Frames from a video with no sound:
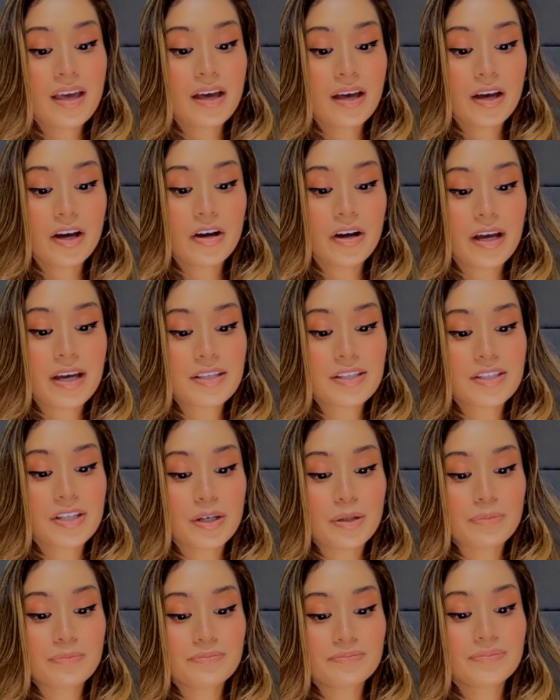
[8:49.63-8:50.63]
Okay, so
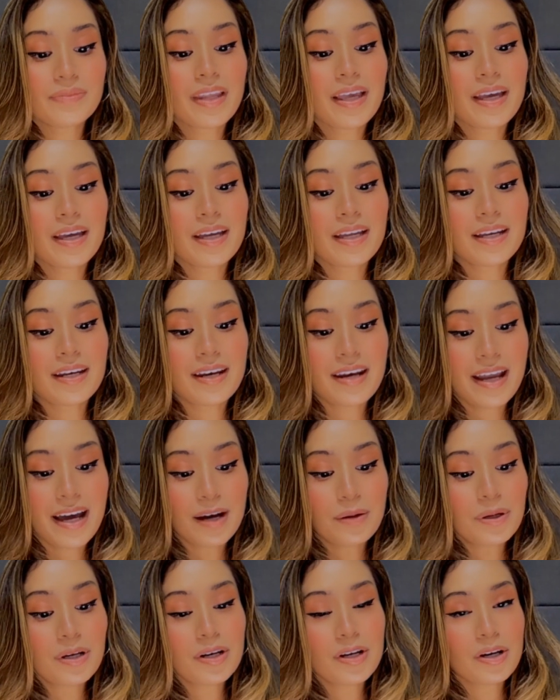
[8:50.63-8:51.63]
now
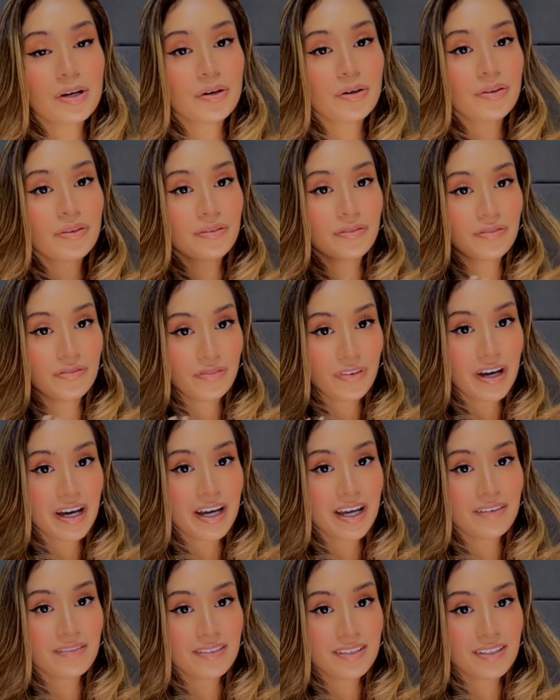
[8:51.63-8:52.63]
we know the
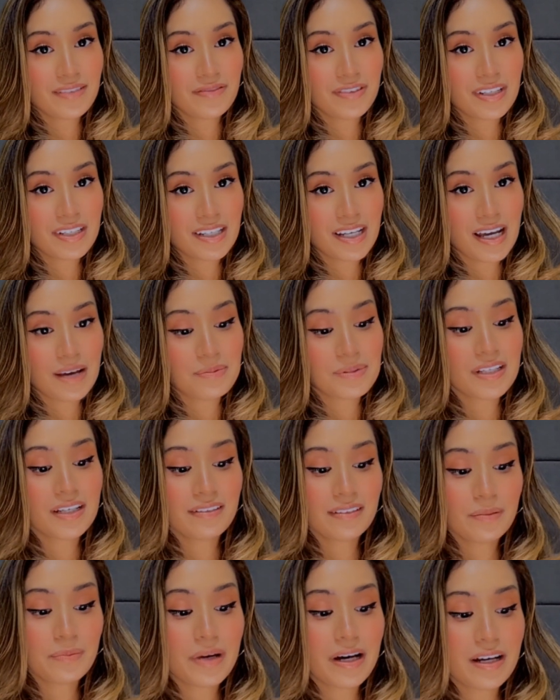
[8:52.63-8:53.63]
5 different types of
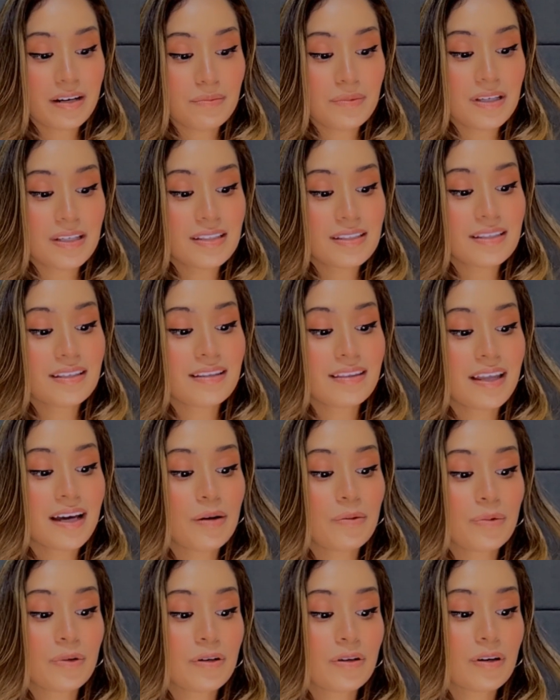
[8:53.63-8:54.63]
lobotomies that
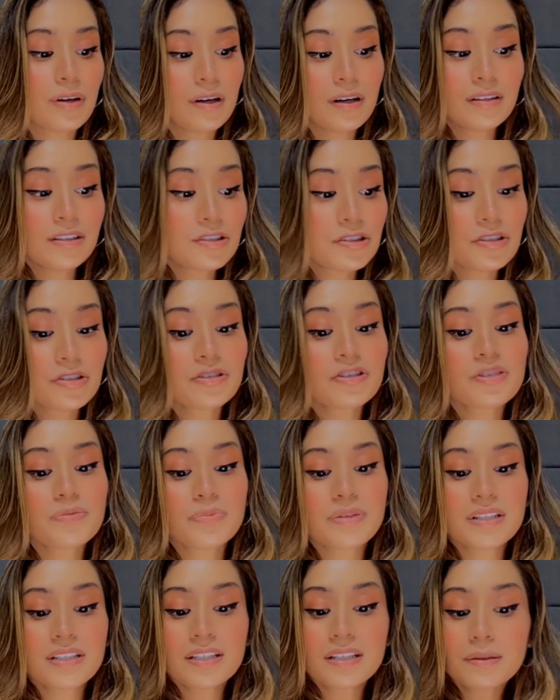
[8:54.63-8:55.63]
were all introduced
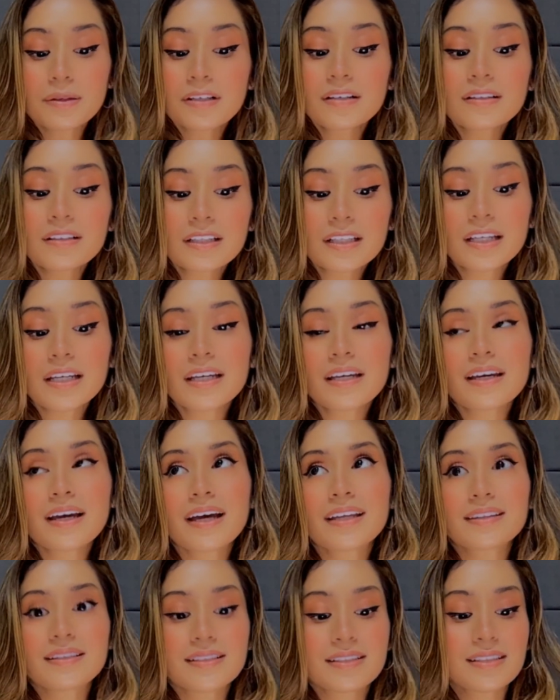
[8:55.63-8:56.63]
particularly
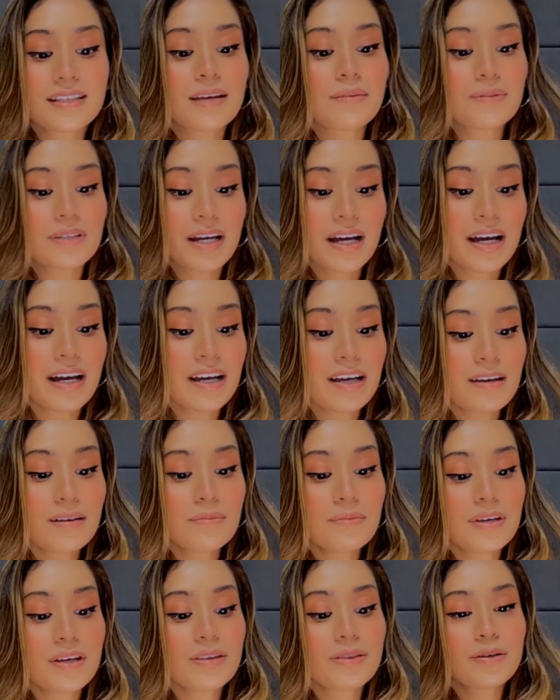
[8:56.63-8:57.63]
at the same
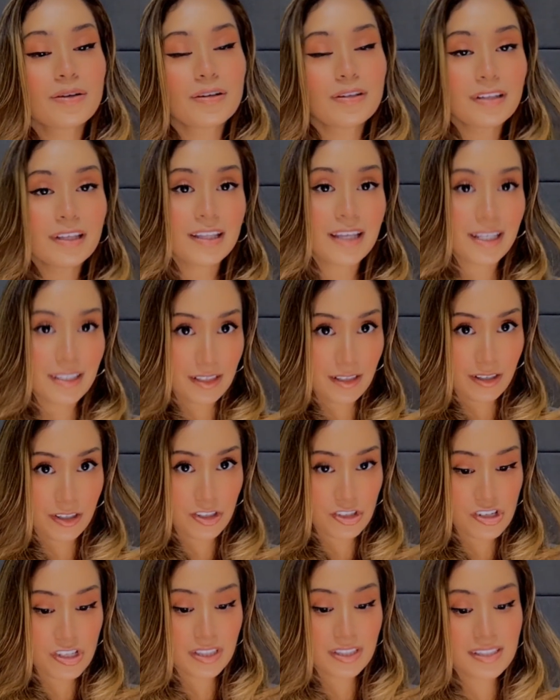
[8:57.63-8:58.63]
time in the early
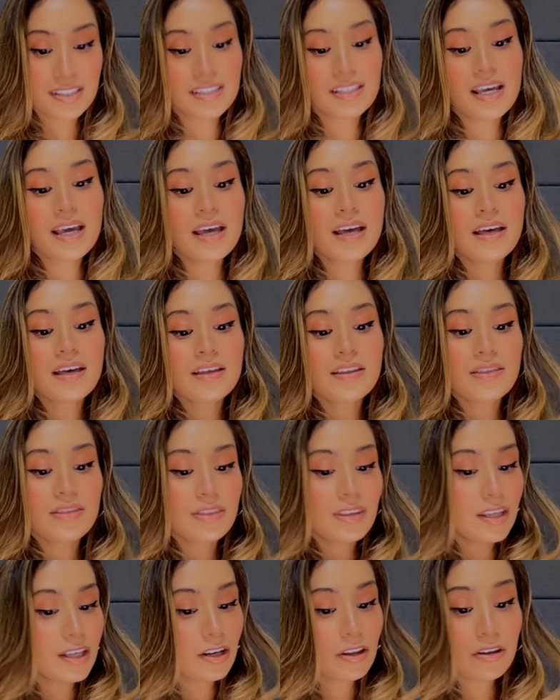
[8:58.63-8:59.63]
1900s.
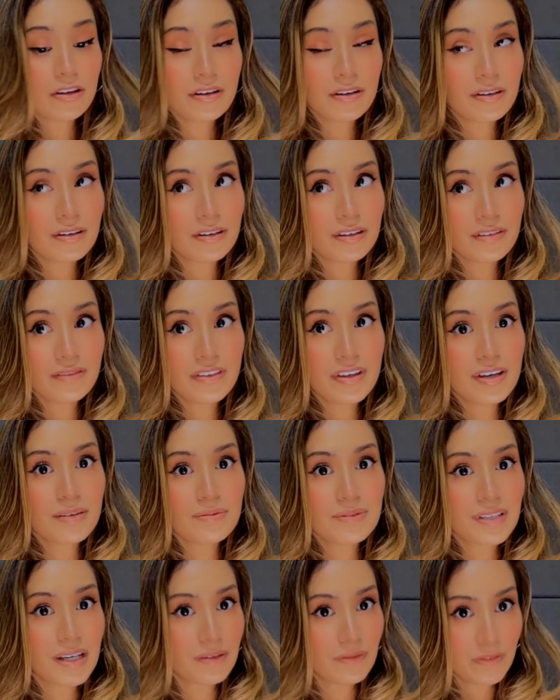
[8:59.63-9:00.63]
Neither of them
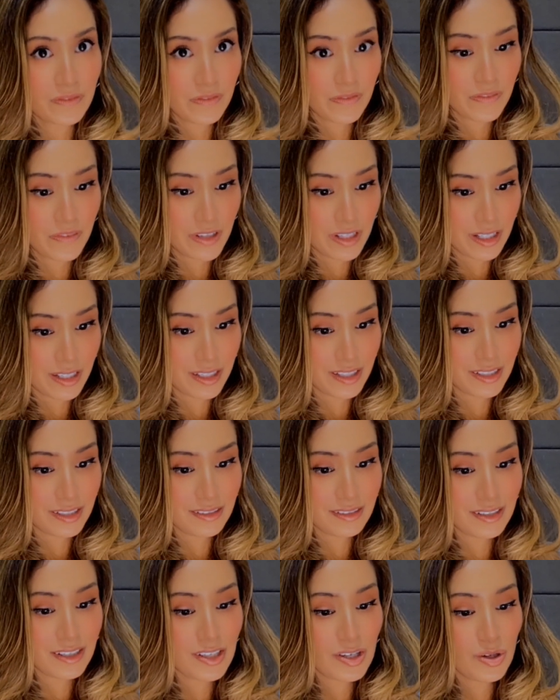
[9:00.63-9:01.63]
sound
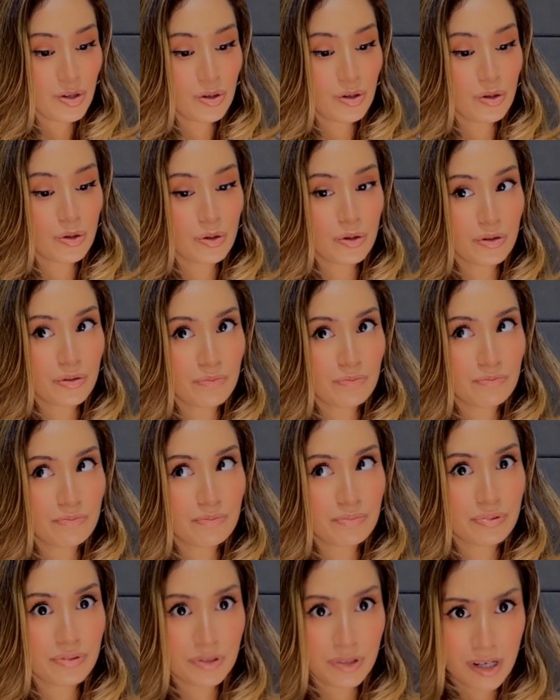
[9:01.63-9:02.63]
fun or
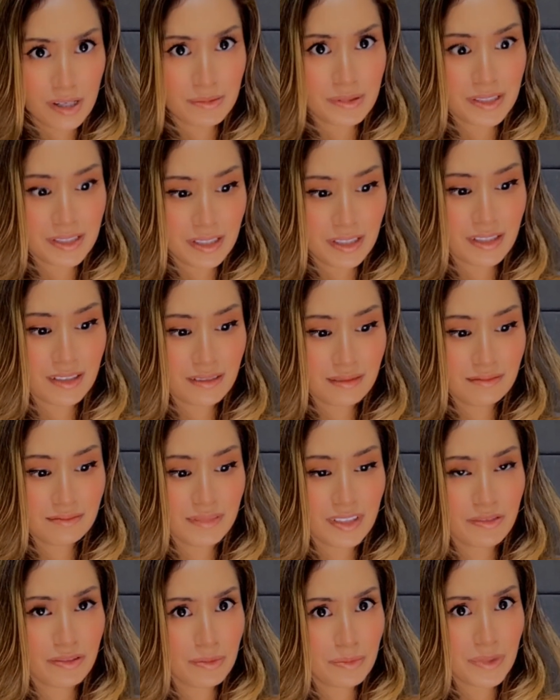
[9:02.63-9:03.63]
promising,
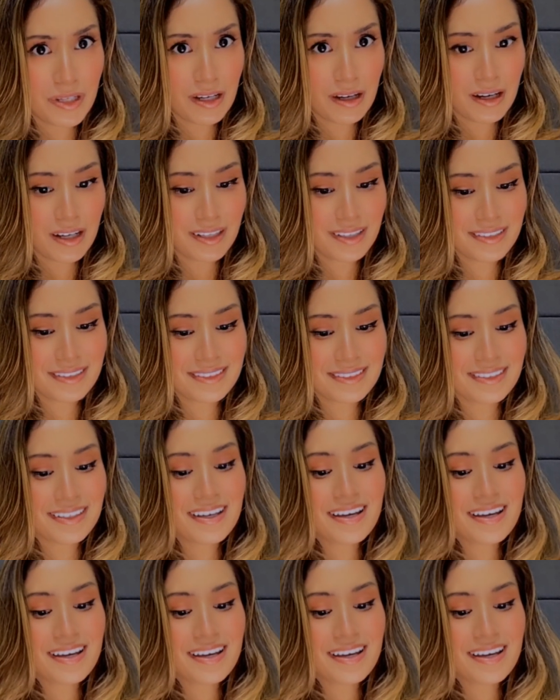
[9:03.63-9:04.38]
if we're being honest.